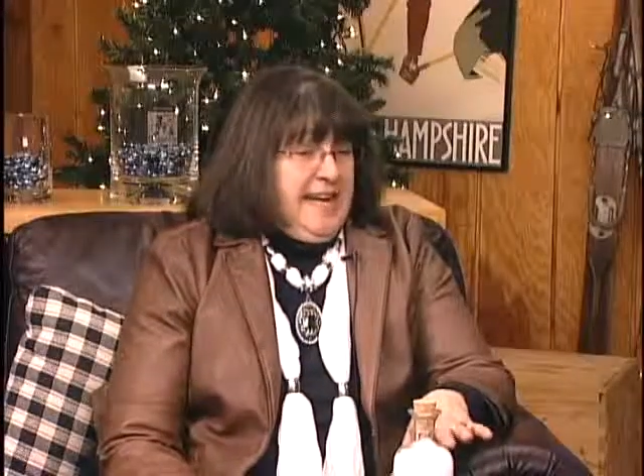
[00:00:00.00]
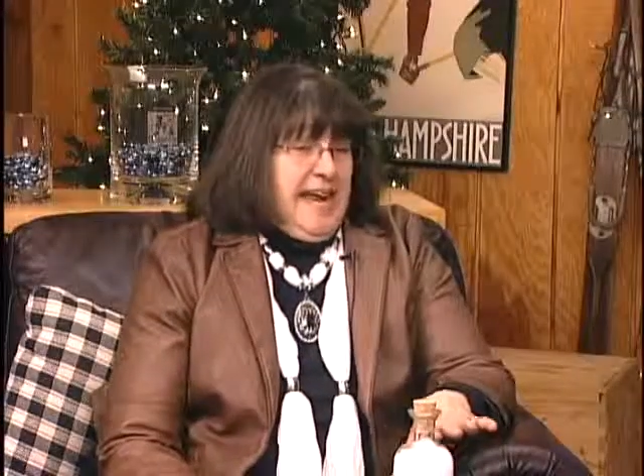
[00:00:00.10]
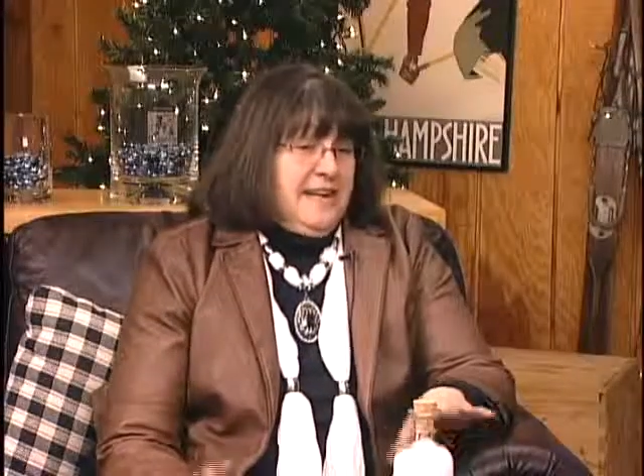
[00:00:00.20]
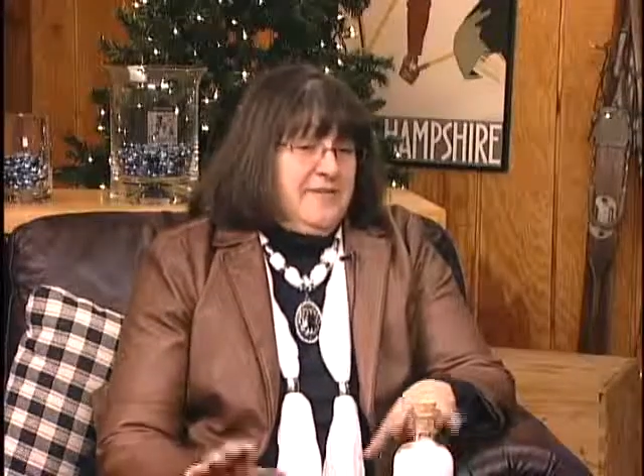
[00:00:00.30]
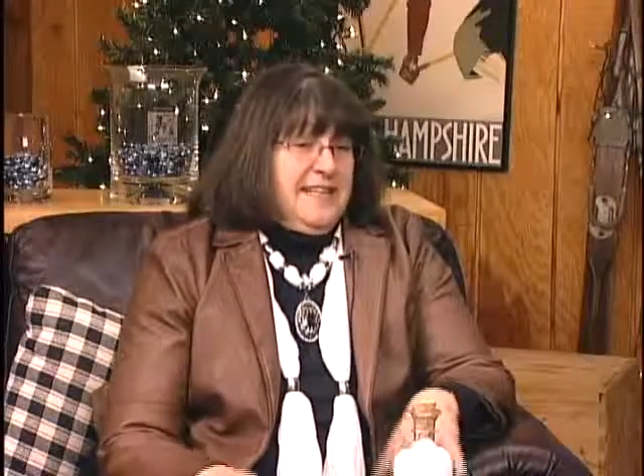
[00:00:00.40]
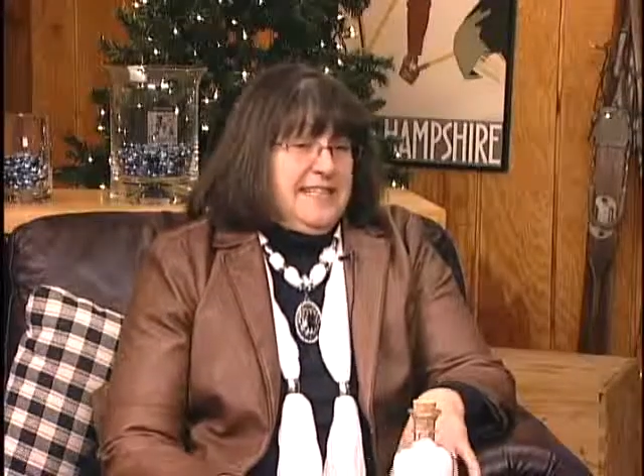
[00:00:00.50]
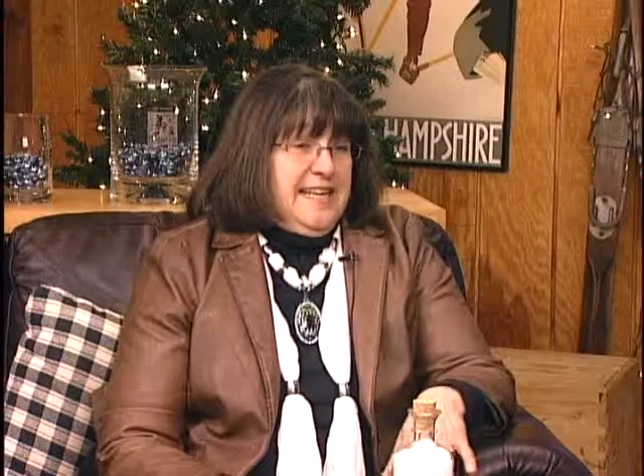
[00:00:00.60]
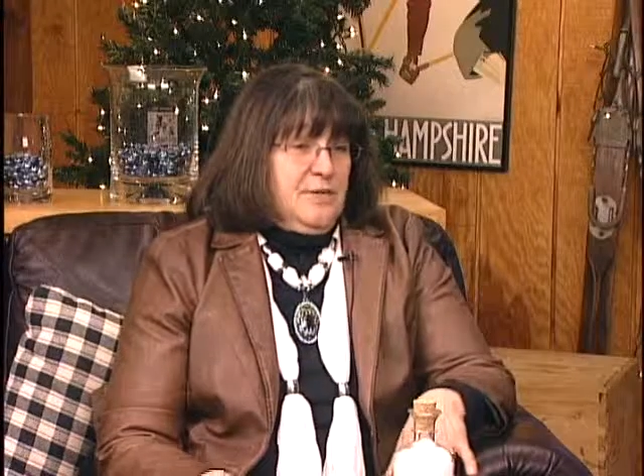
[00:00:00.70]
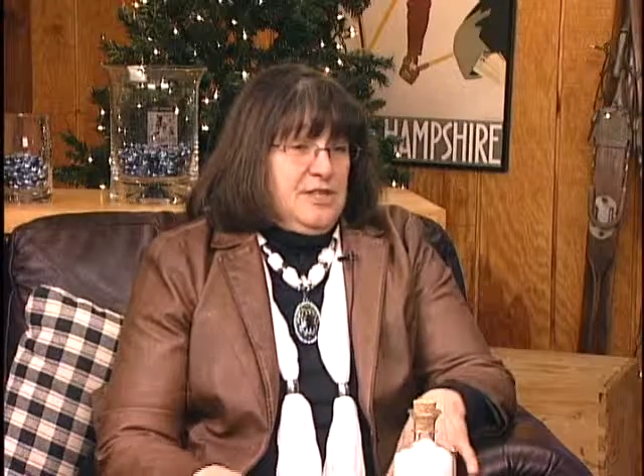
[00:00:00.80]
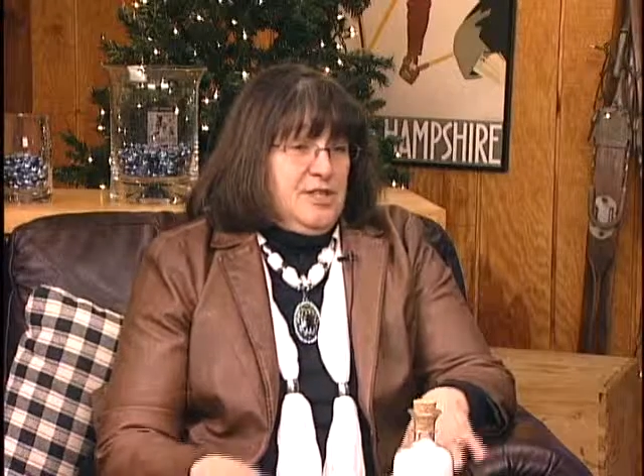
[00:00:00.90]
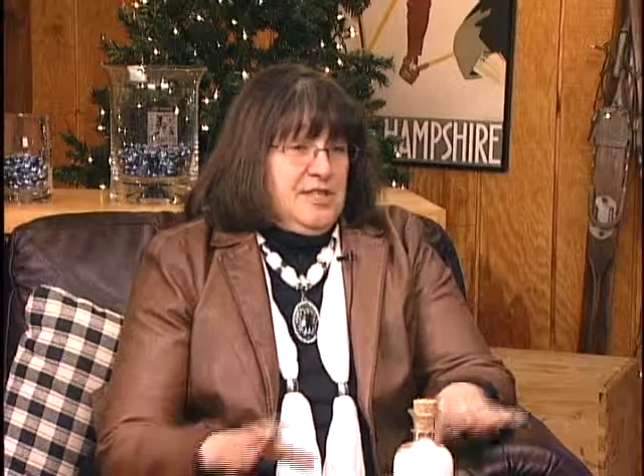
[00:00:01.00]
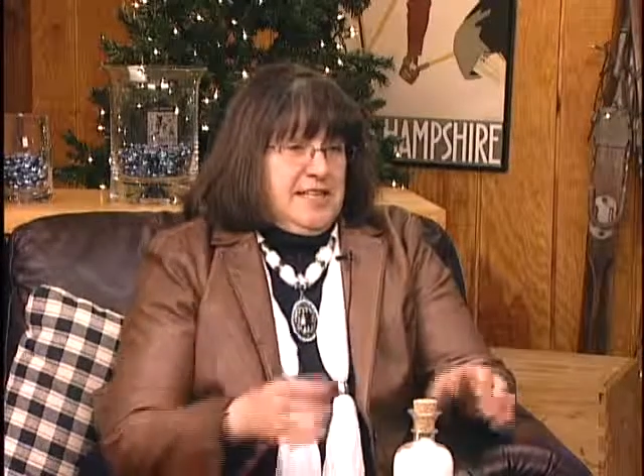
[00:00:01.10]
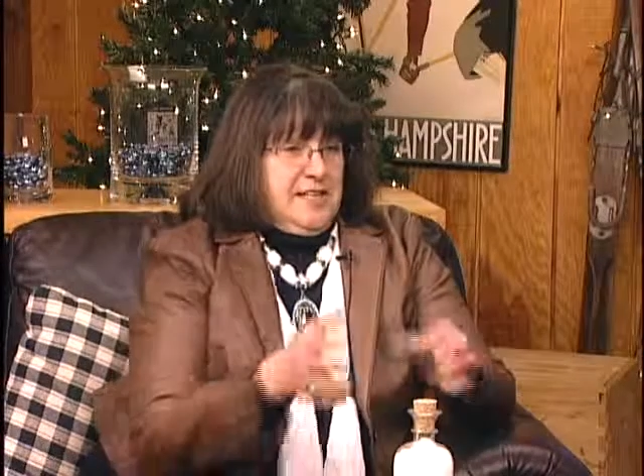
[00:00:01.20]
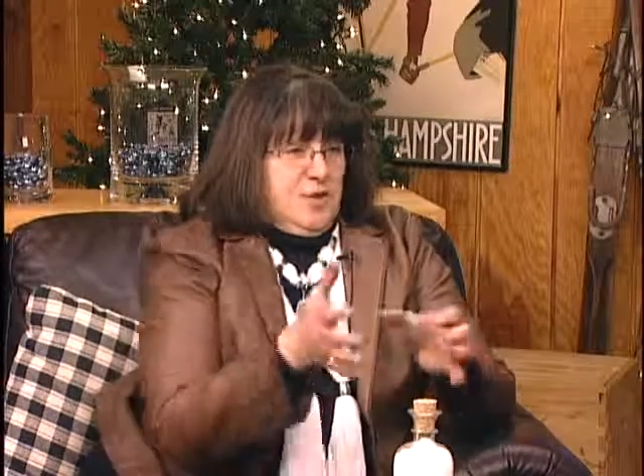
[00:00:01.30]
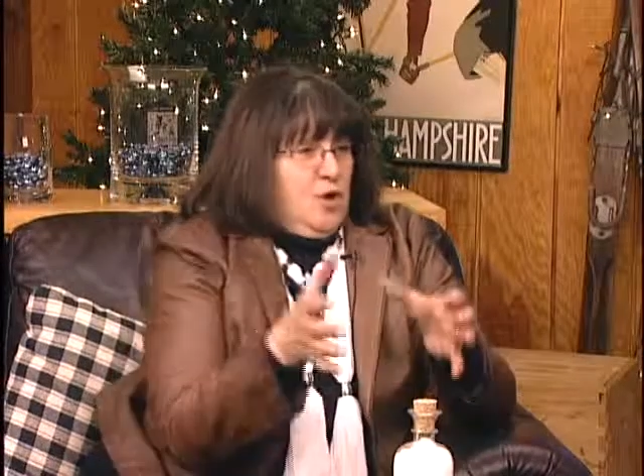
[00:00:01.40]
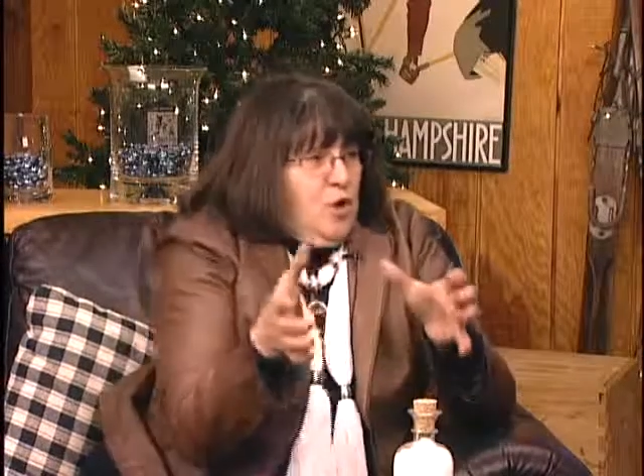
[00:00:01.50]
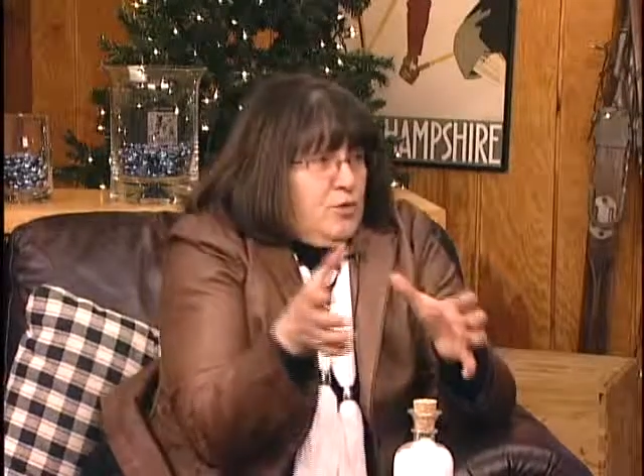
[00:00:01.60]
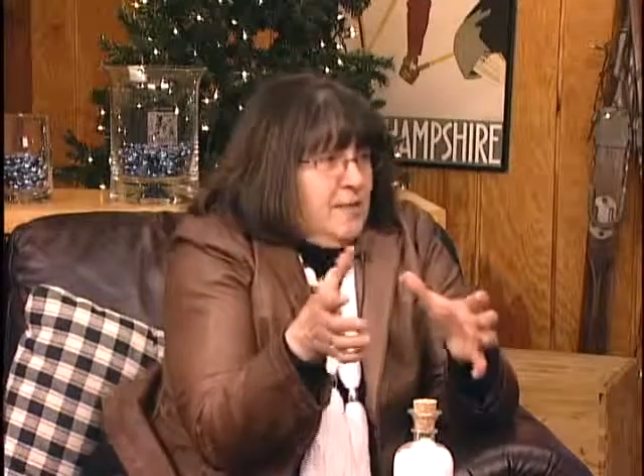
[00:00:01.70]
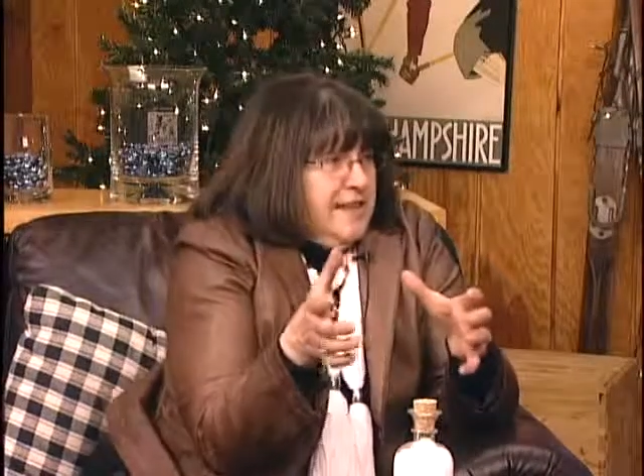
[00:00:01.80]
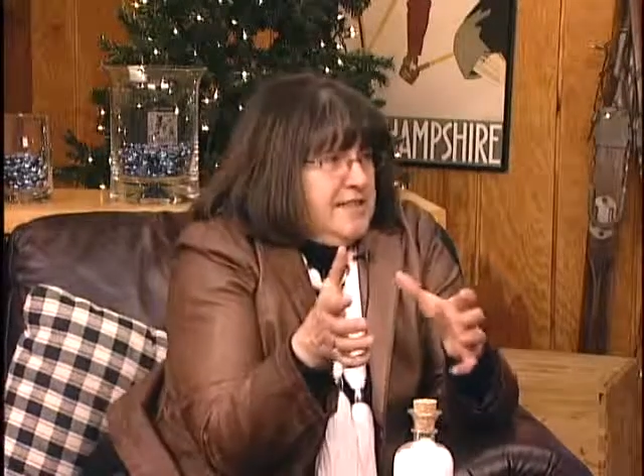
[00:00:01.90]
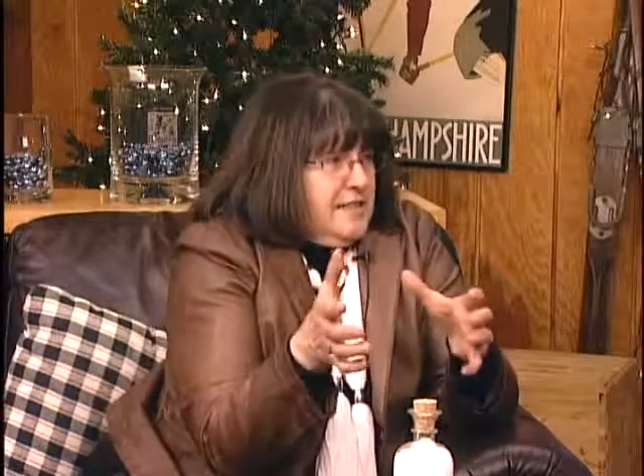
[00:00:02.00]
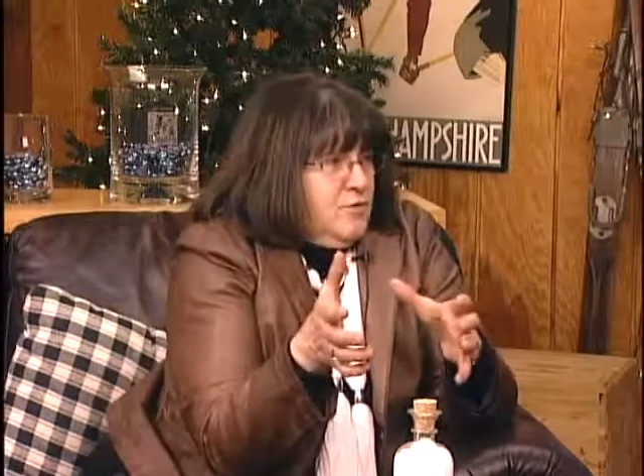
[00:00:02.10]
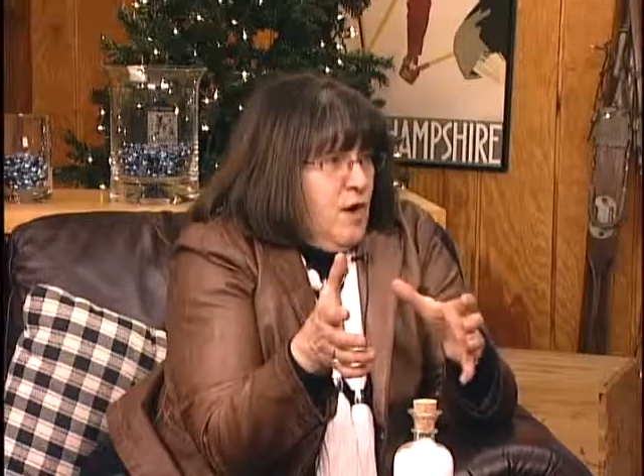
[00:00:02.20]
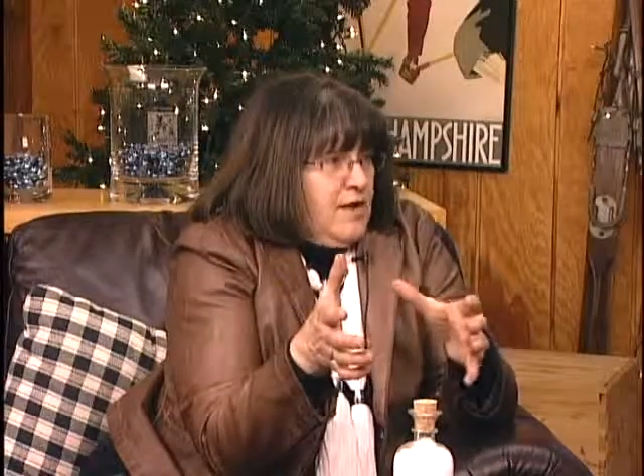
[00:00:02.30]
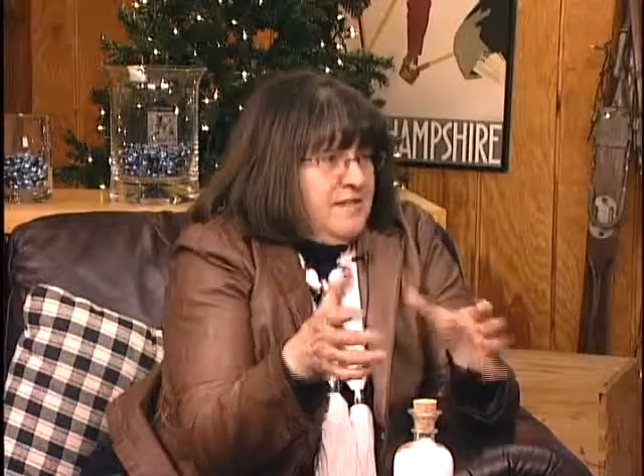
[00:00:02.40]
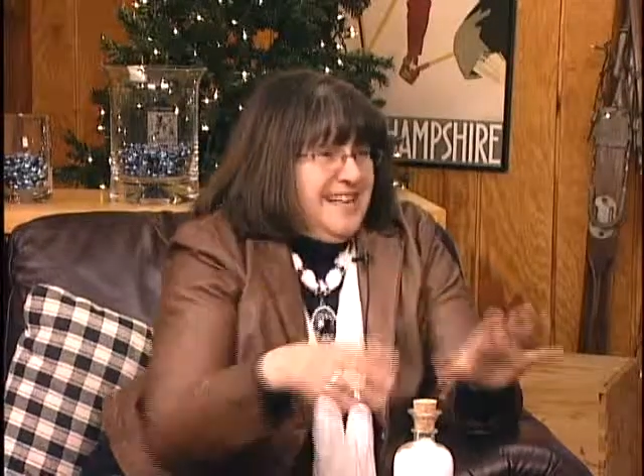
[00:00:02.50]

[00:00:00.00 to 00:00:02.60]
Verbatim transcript: And if they did, it was using a little cold basin of water.